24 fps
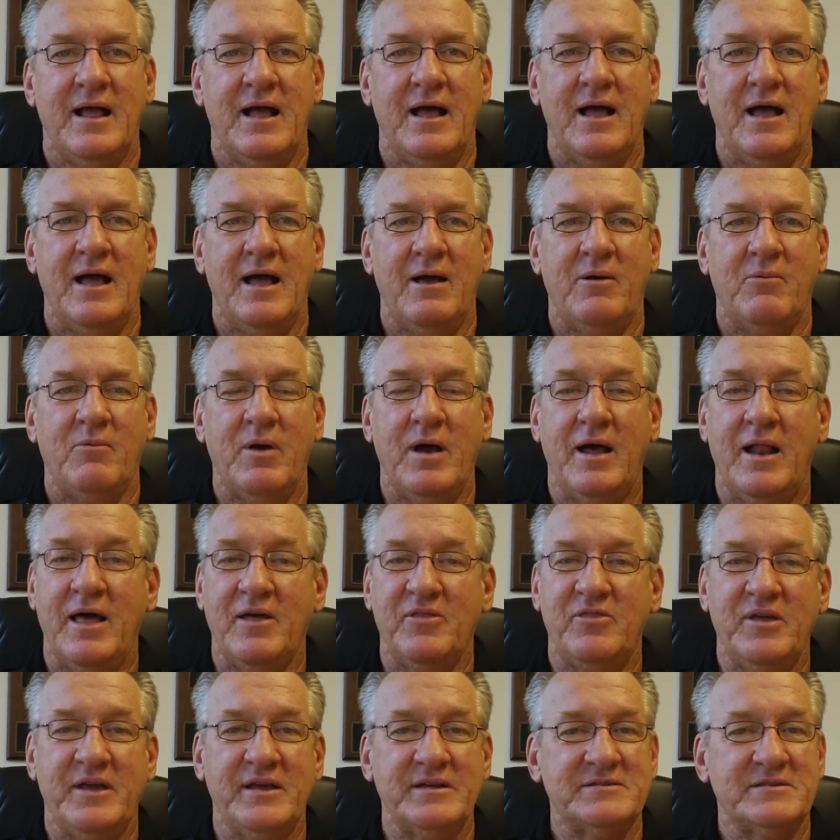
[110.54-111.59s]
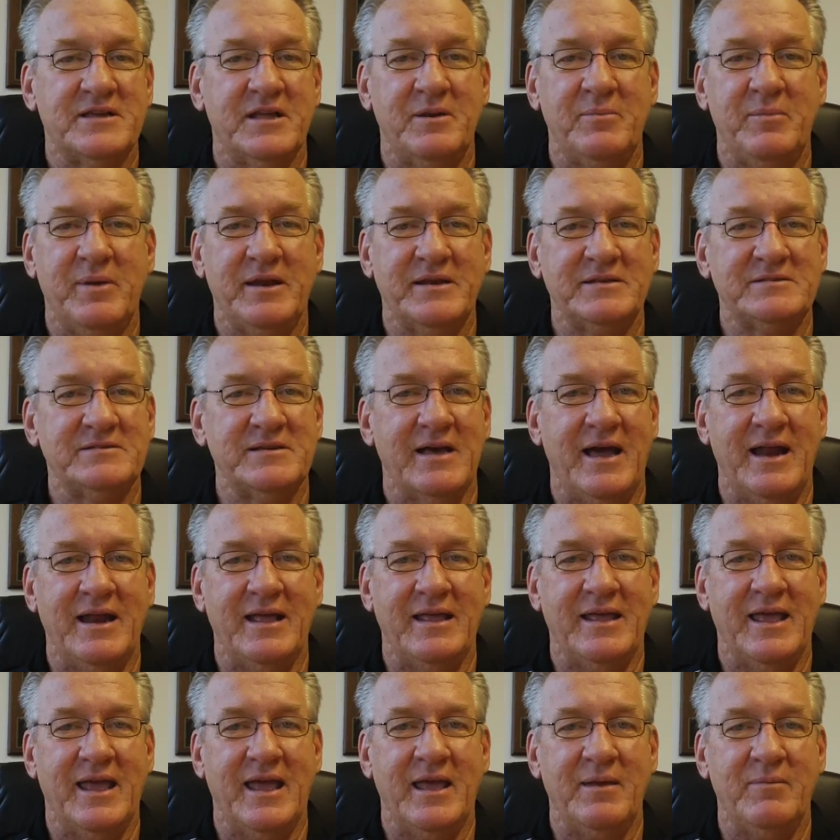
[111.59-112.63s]
Well, I think it's going to be an
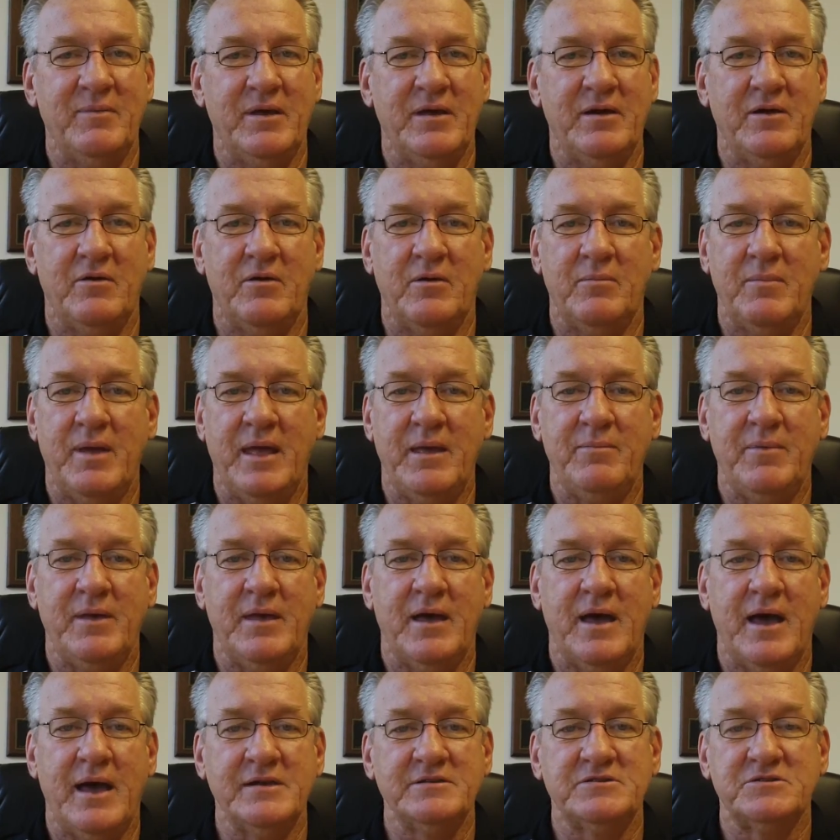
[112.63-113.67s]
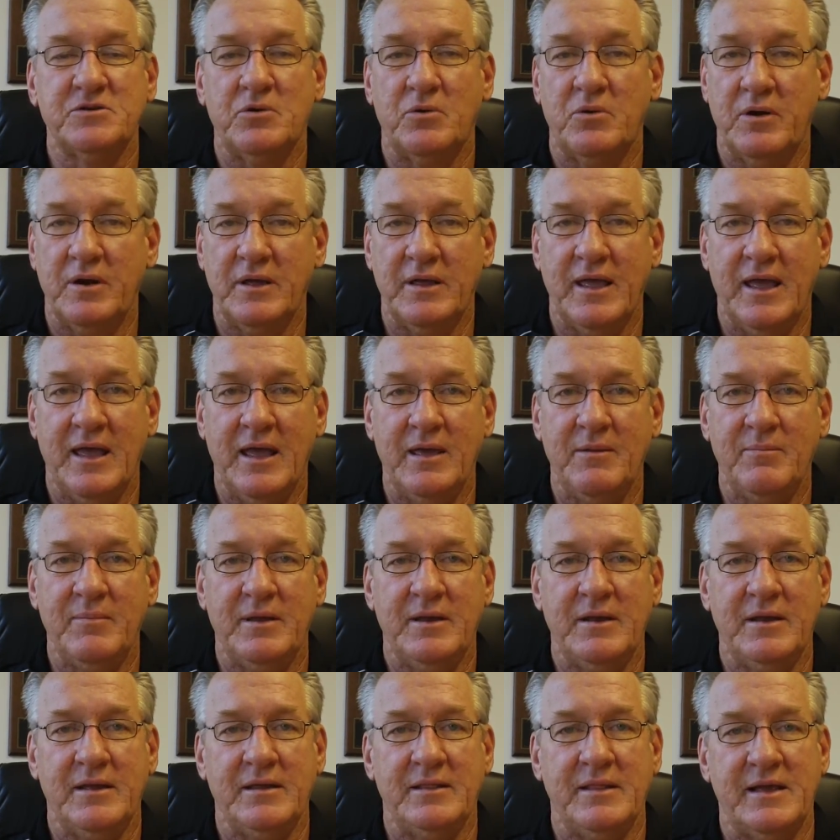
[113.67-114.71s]
exciting game. You know, it may be a high-scoring game,
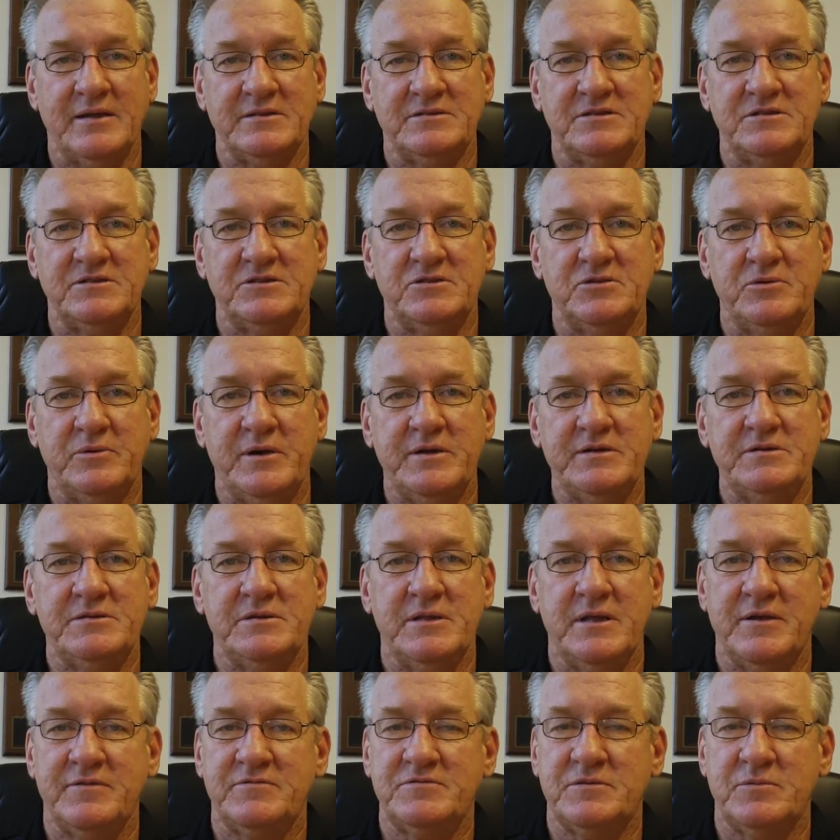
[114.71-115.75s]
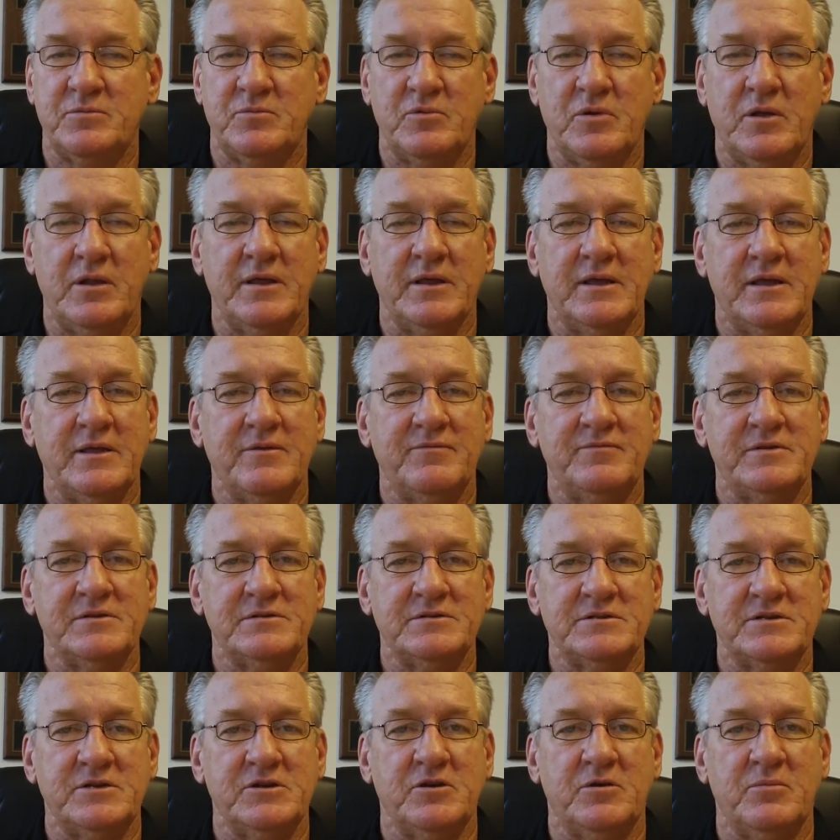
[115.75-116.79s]
and in that situation, they have some really
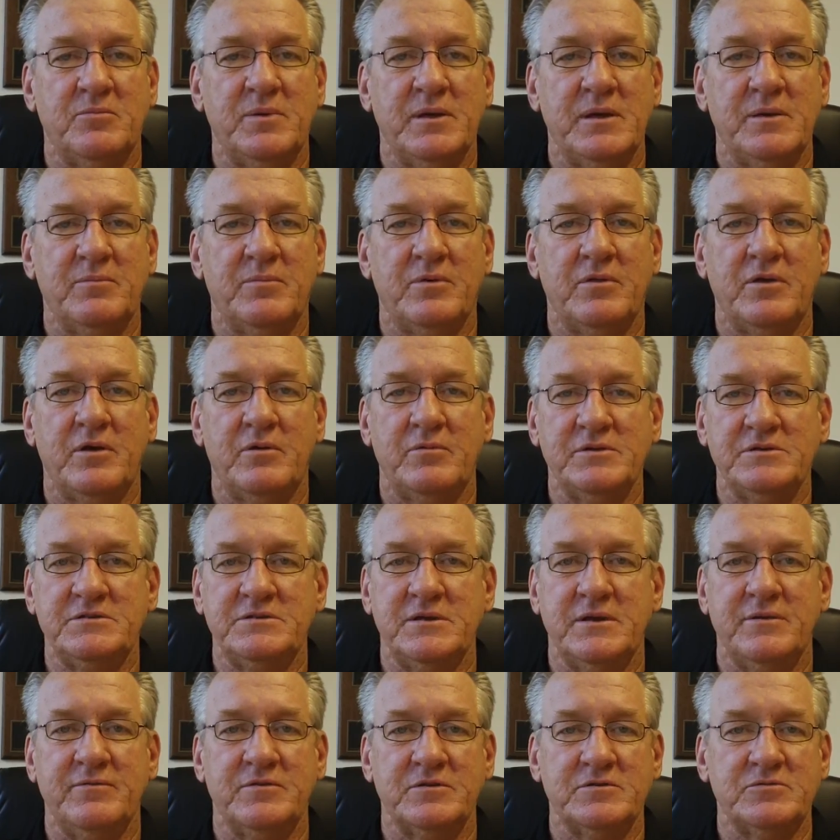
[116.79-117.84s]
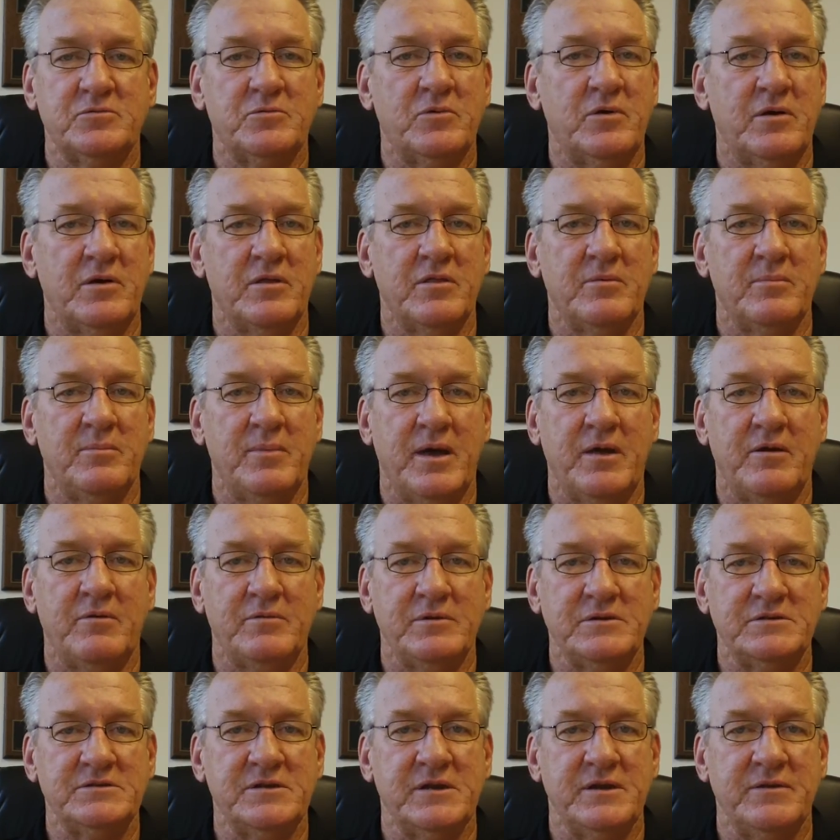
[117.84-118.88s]
gifted, skilled people. Their receivers are one of the better
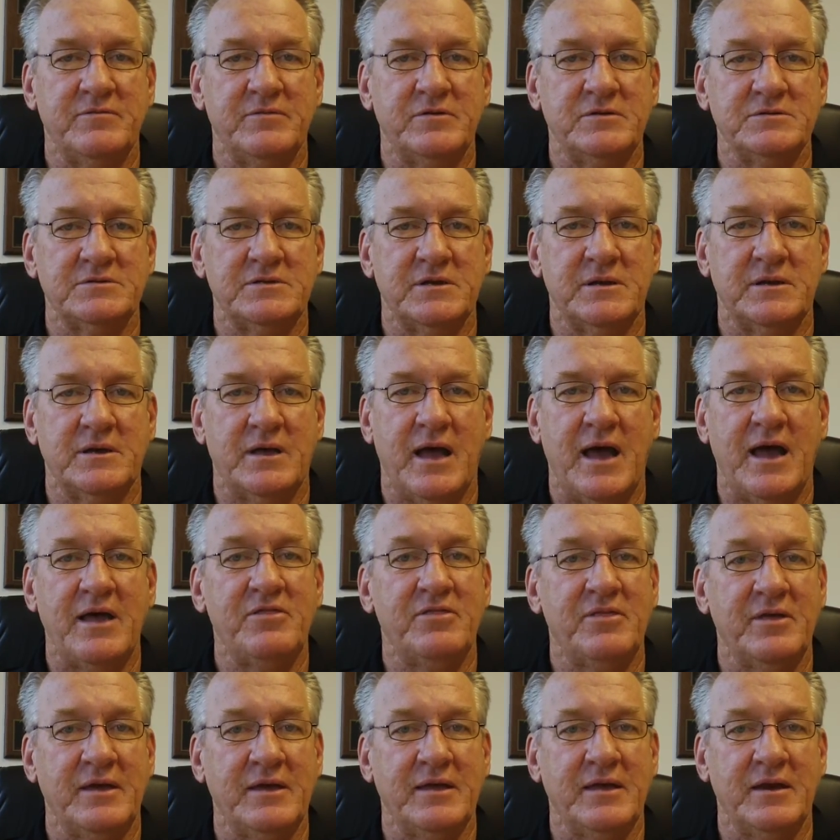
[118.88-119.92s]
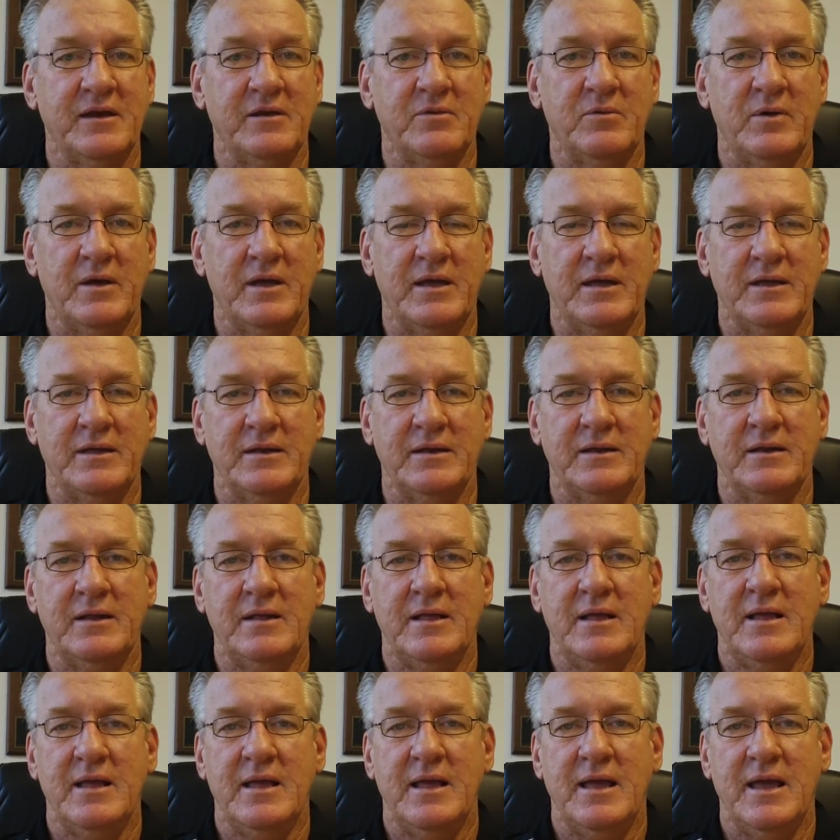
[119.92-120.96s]
receivers, I think, anyway,
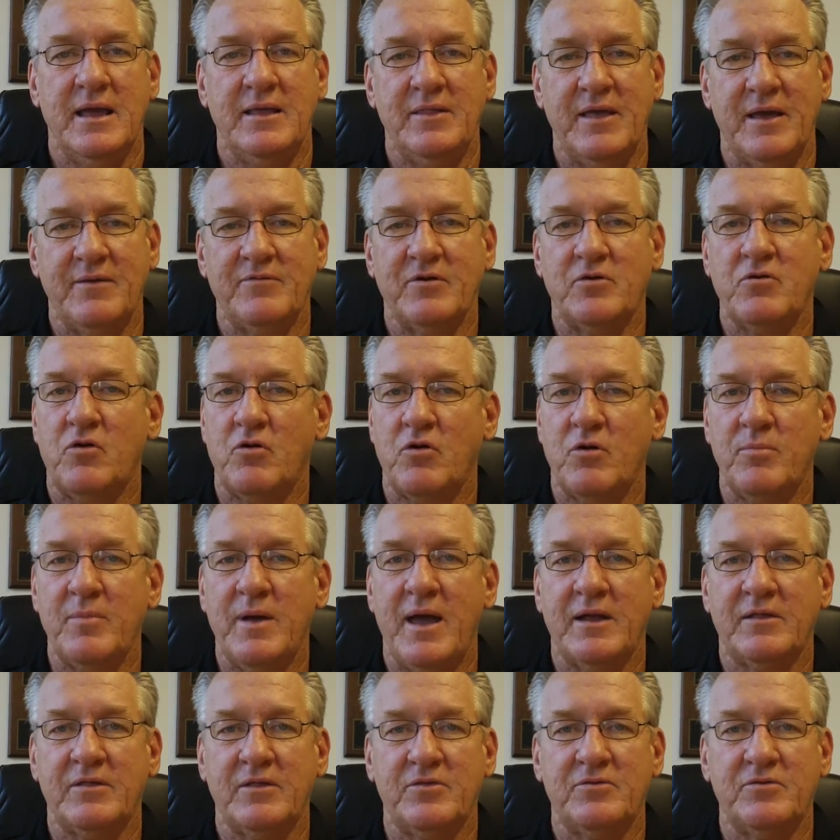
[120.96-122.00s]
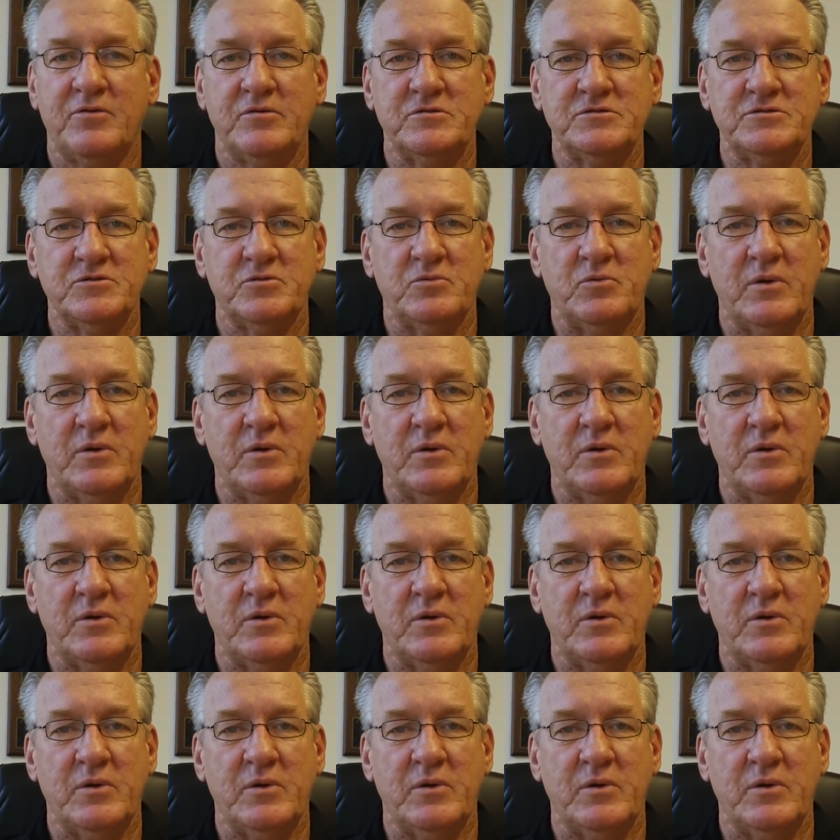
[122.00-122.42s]
and they have a quarterback that throws it